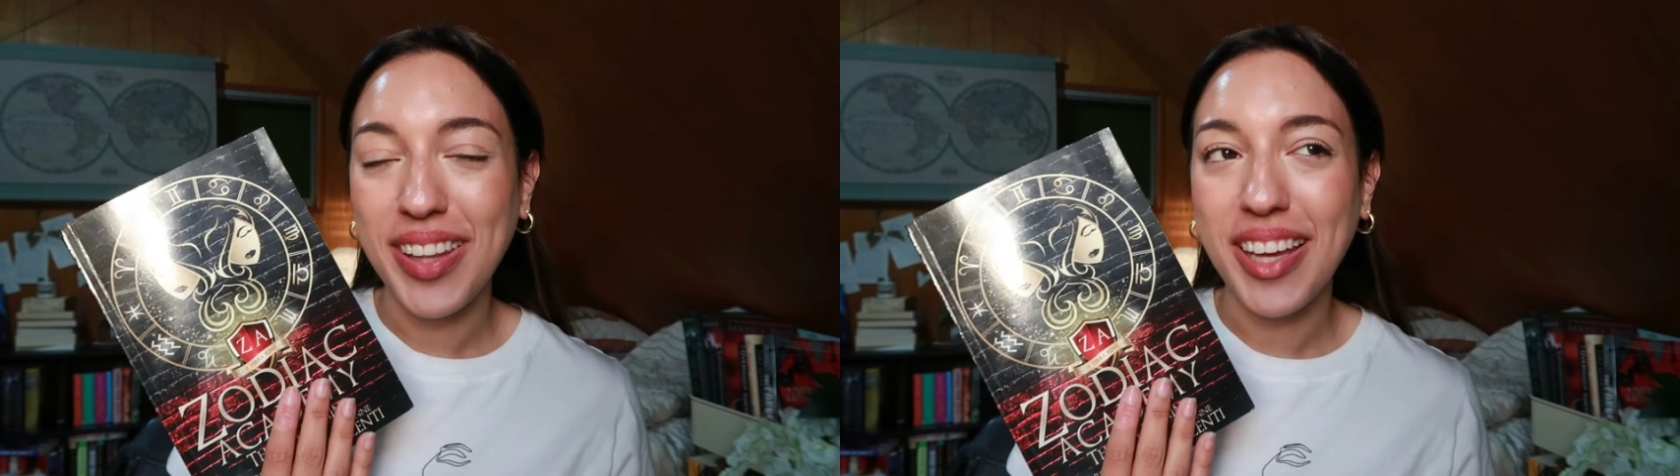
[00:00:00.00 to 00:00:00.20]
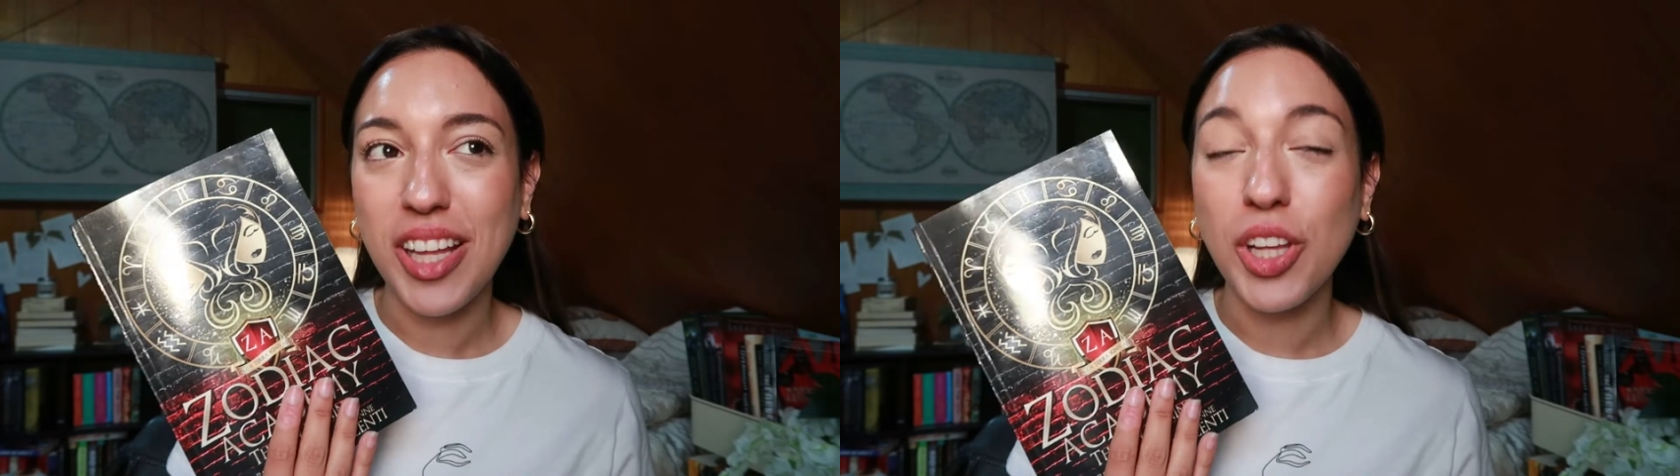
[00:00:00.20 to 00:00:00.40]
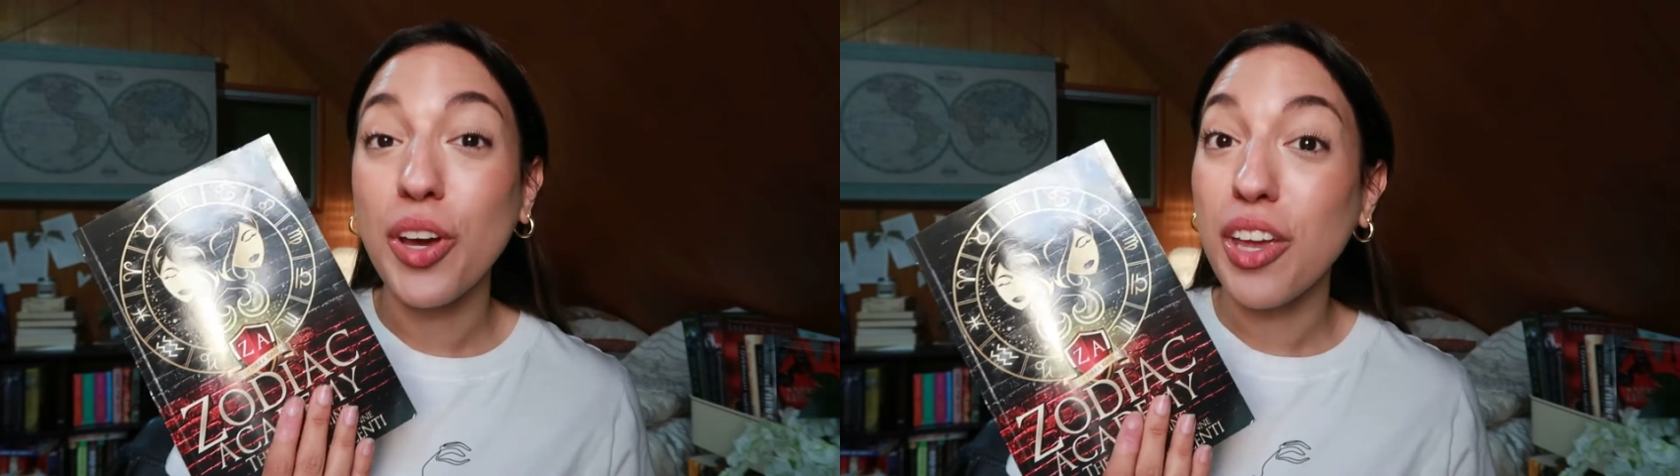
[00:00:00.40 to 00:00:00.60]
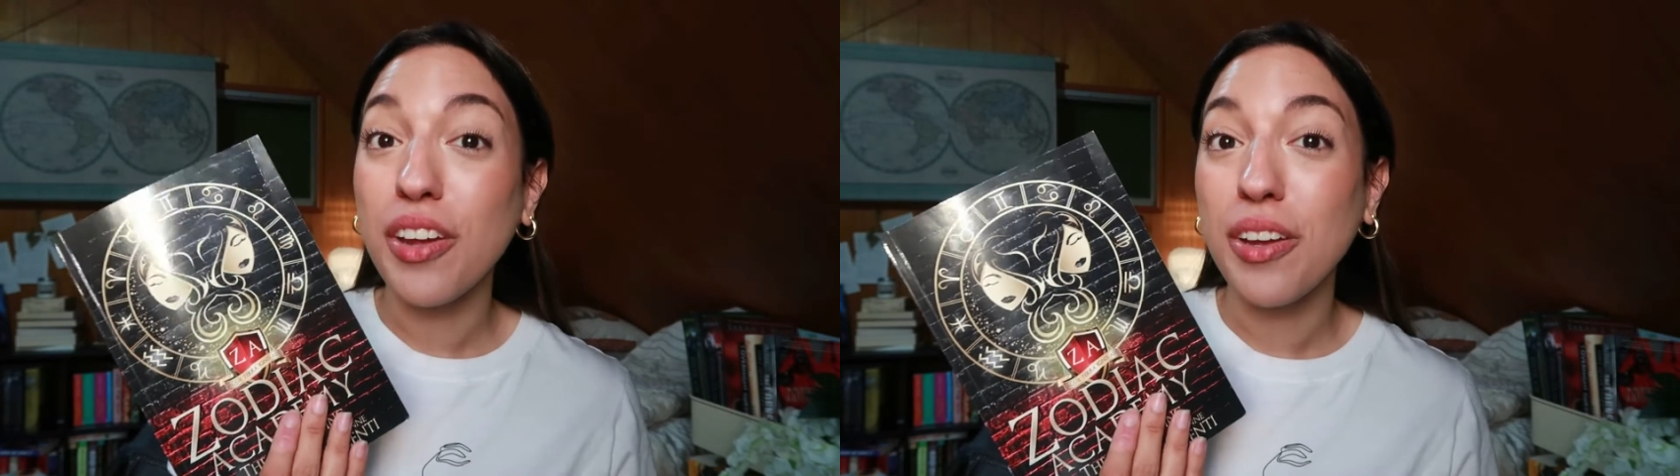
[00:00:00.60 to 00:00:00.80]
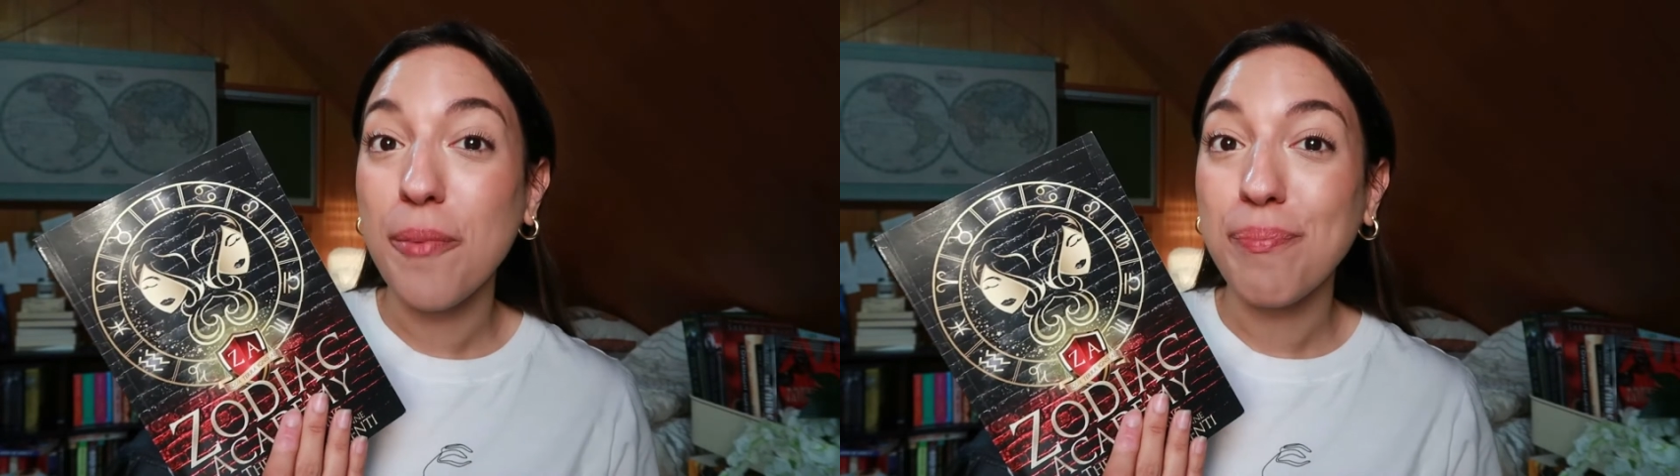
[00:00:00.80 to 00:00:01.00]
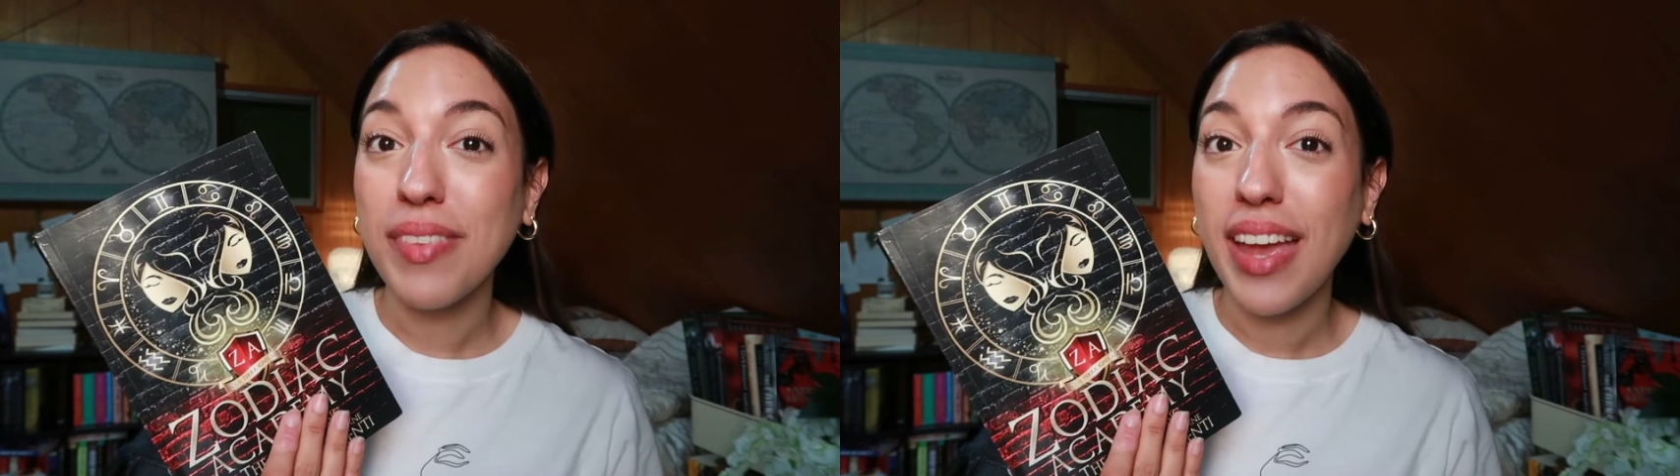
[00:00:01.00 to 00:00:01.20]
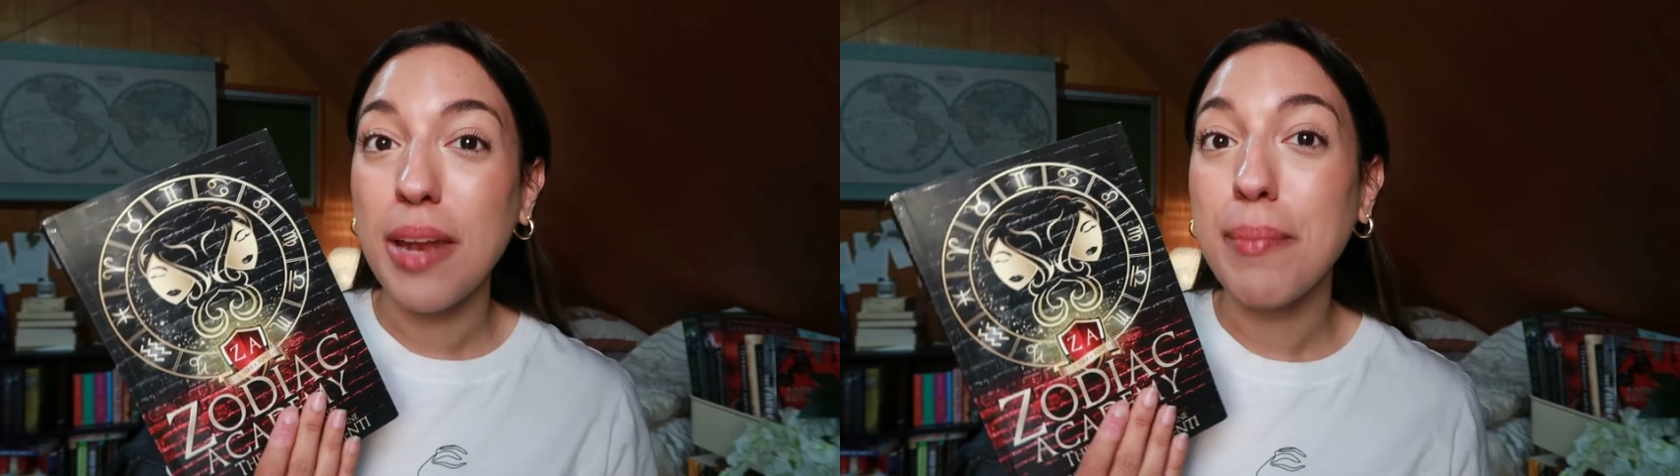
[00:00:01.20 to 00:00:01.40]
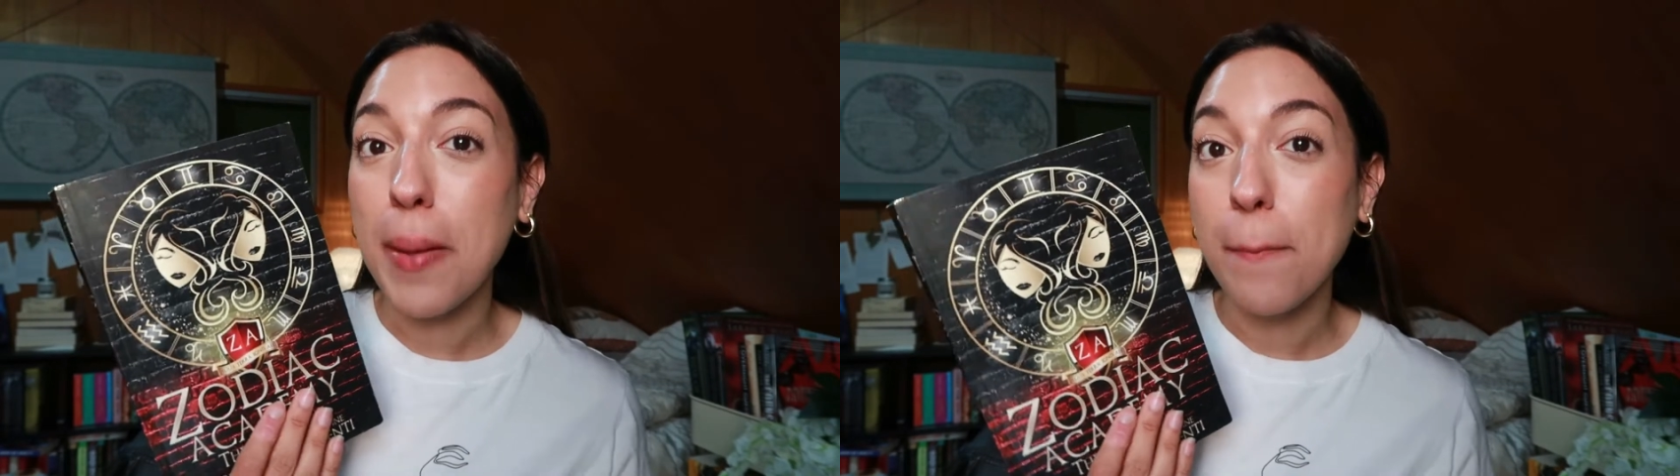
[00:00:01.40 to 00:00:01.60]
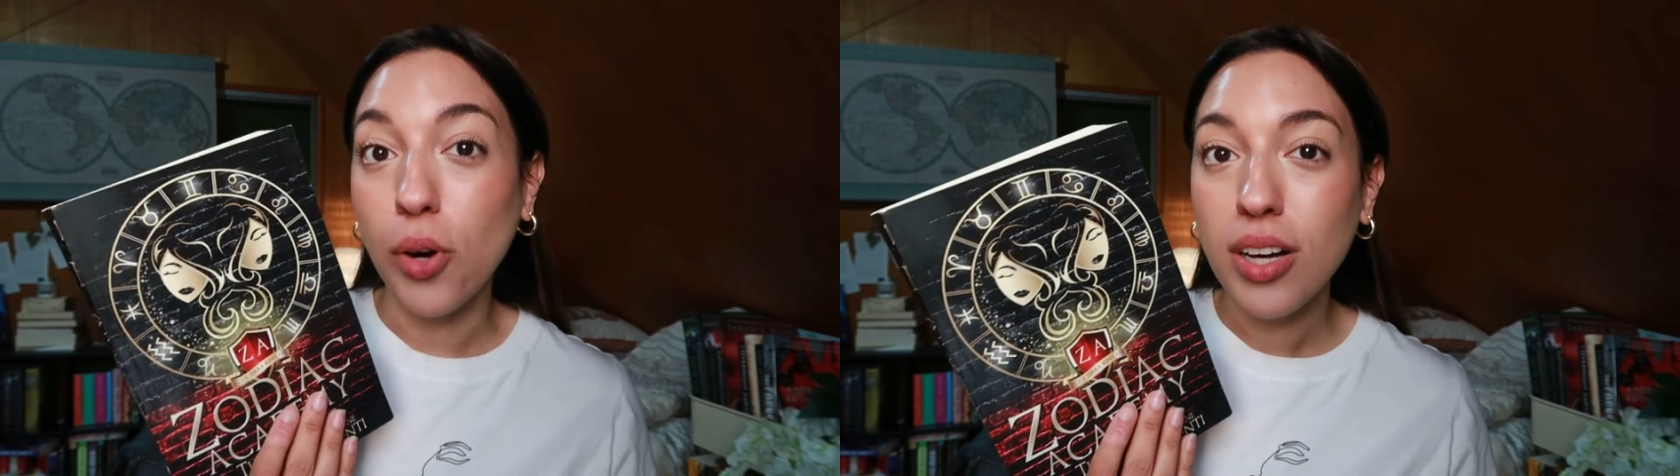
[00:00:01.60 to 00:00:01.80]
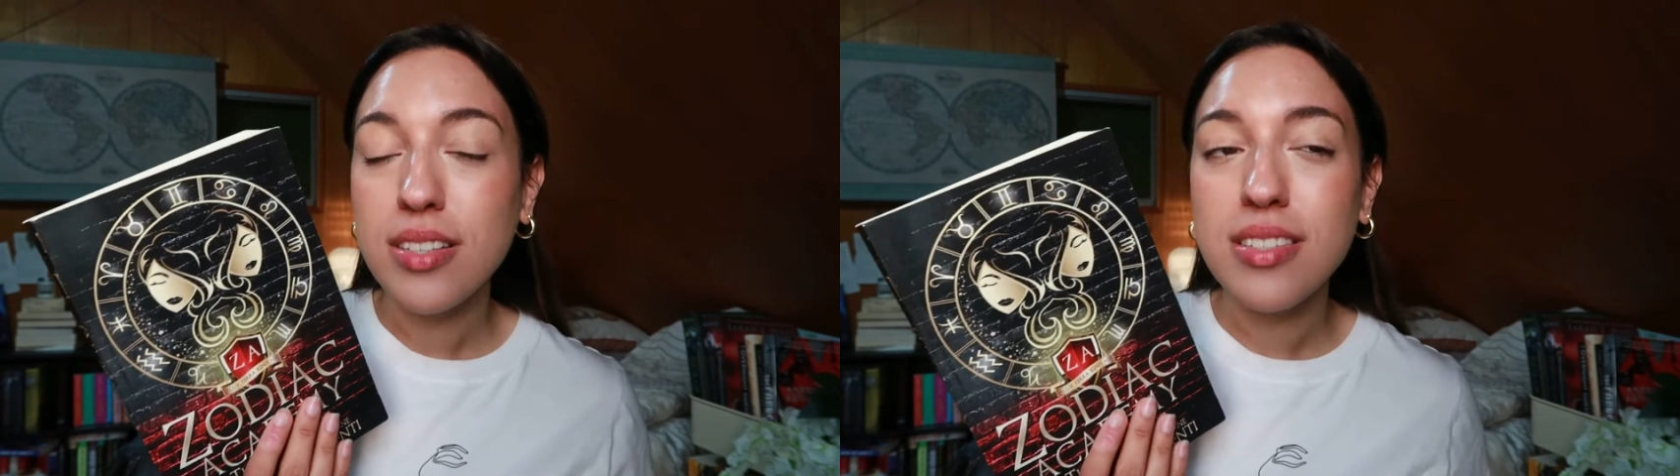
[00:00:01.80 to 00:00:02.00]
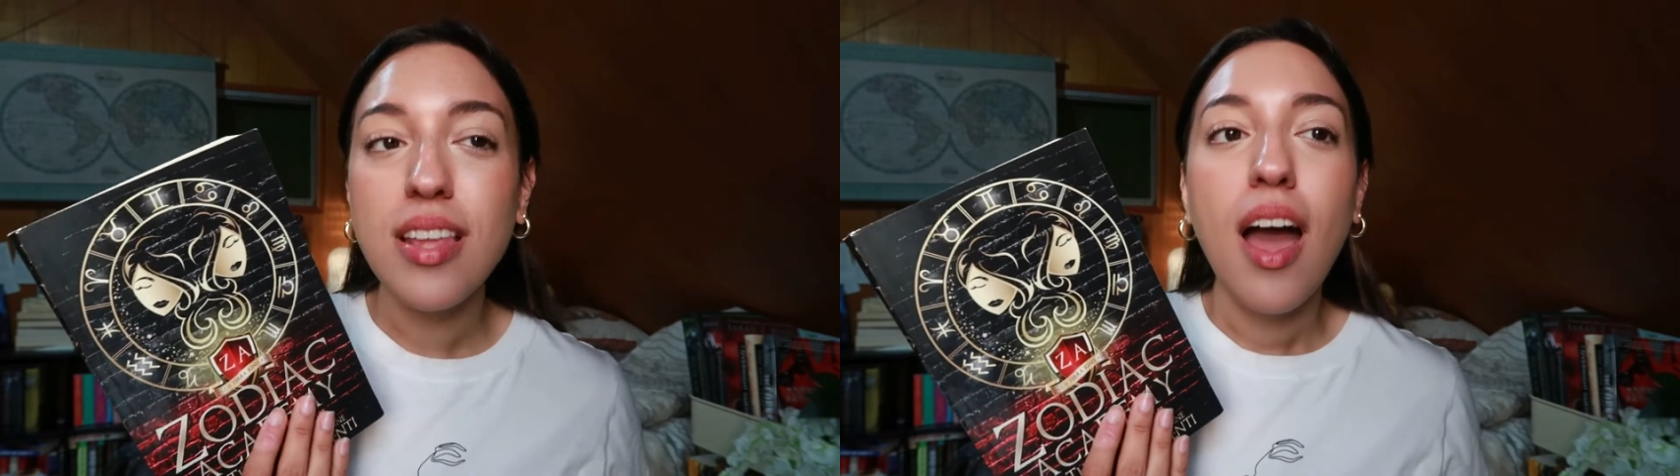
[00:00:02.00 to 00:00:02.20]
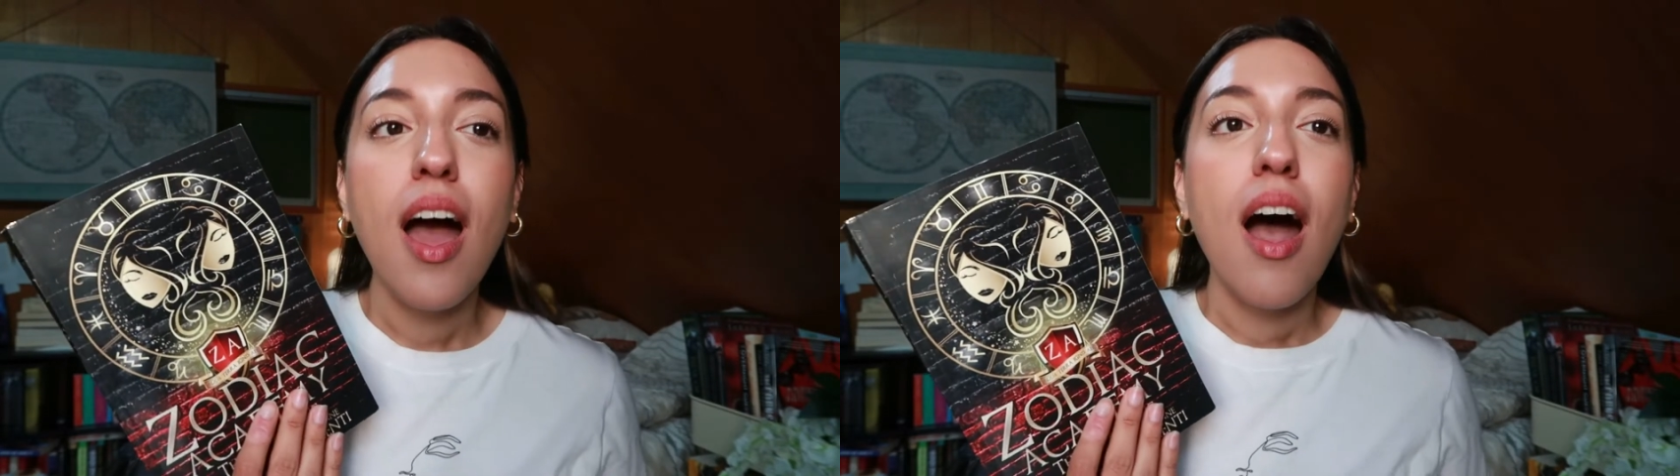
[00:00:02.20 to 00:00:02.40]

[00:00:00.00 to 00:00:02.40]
like looking in my books.